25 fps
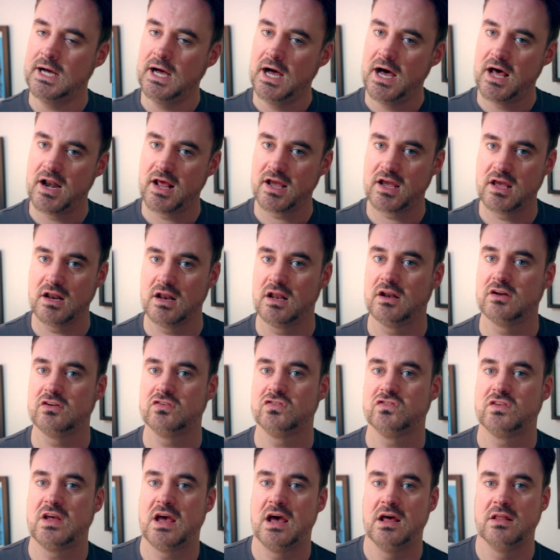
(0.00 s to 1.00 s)
And I can
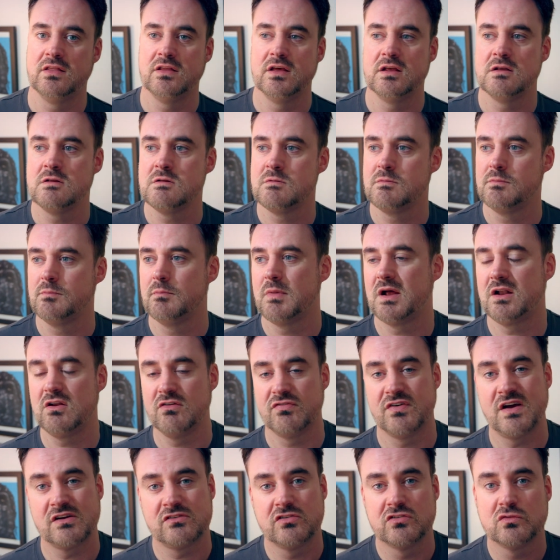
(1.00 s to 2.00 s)
understand that
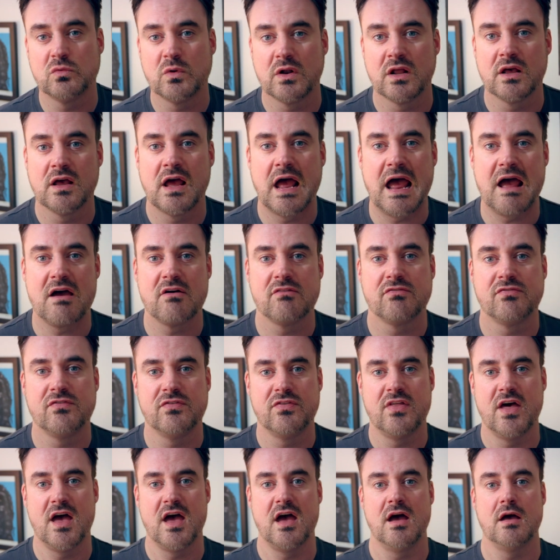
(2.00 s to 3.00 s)
manufacturers want to have
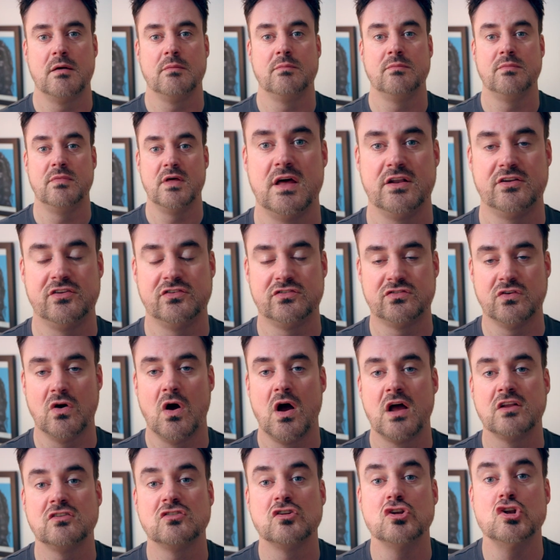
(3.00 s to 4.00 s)
their
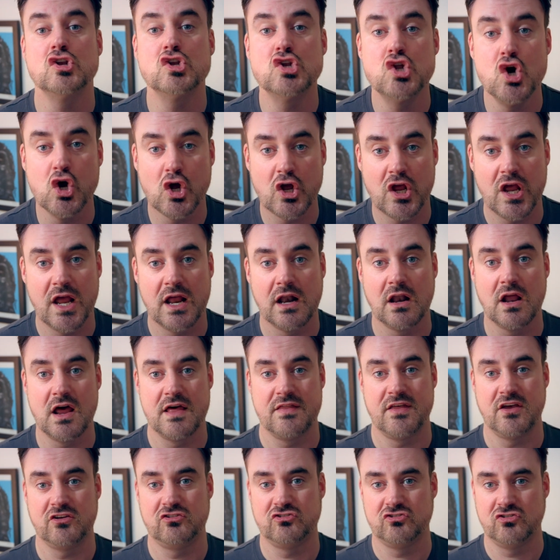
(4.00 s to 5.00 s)
designs looking
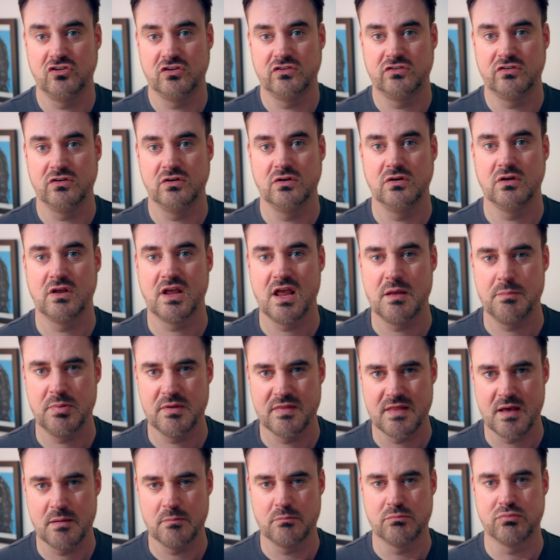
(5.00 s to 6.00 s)
like they should do,
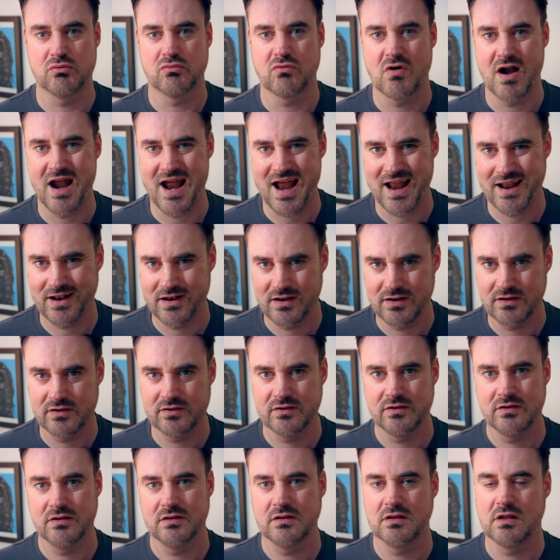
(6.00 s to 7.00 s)
keeping that
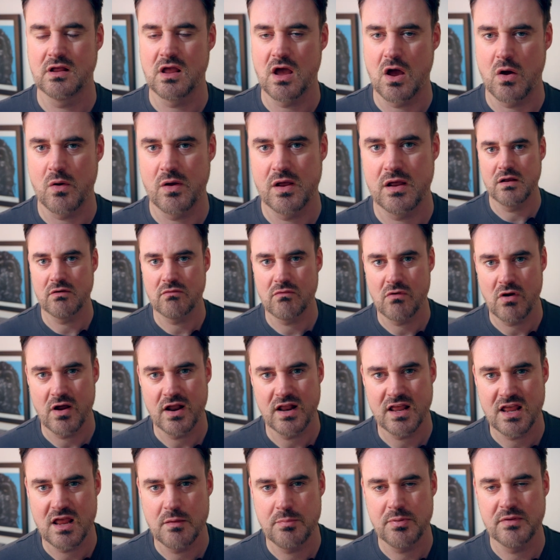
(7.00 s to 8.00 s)
brand going,
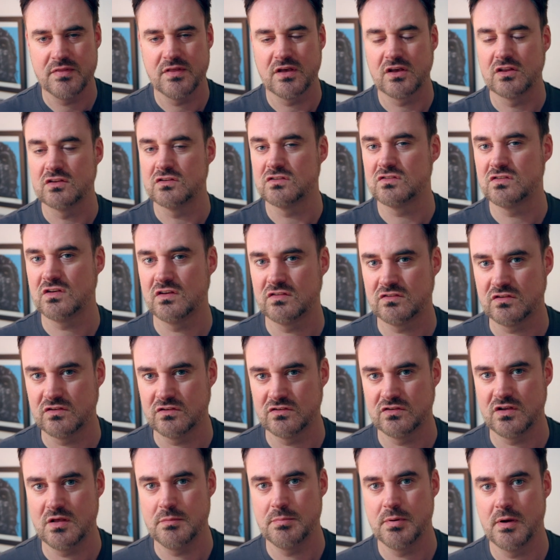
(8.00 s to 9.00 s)
right? Keeping the
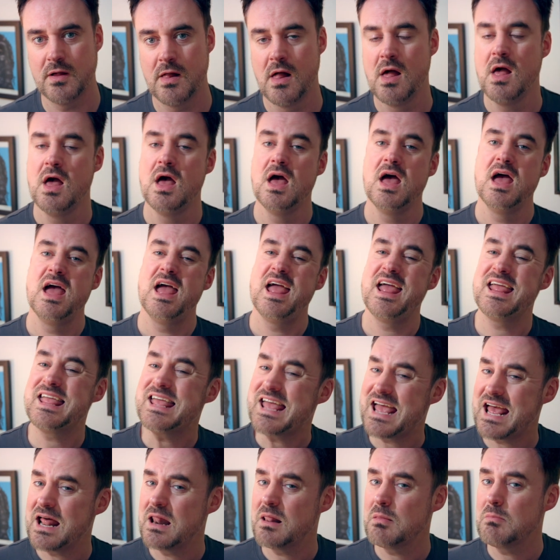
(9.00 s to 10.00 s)
consistency, but it
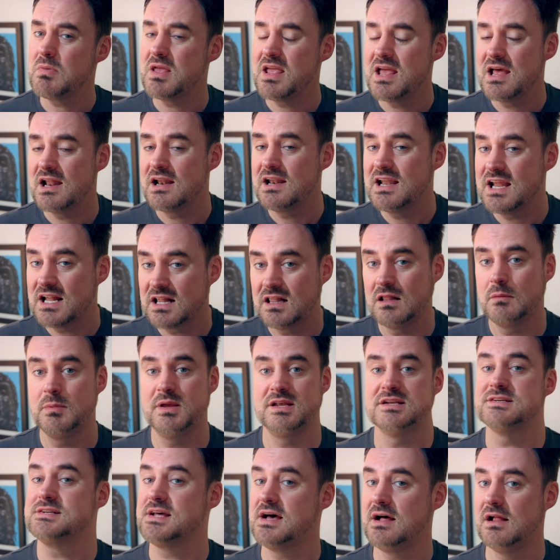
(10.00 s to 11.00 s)
can be a little
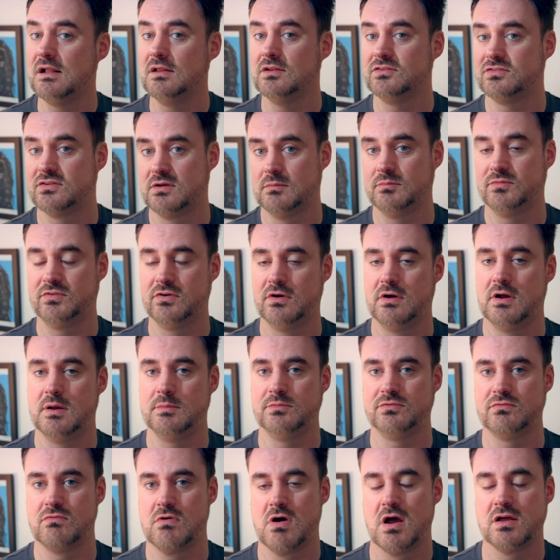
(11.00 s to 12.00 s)
bit dull
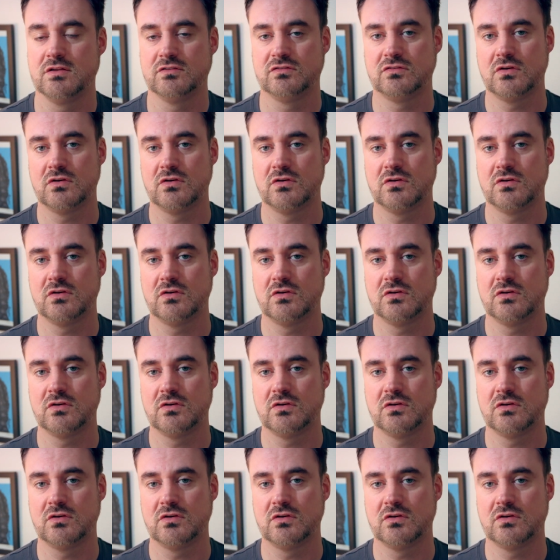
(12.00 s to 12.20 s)
sometimes, right?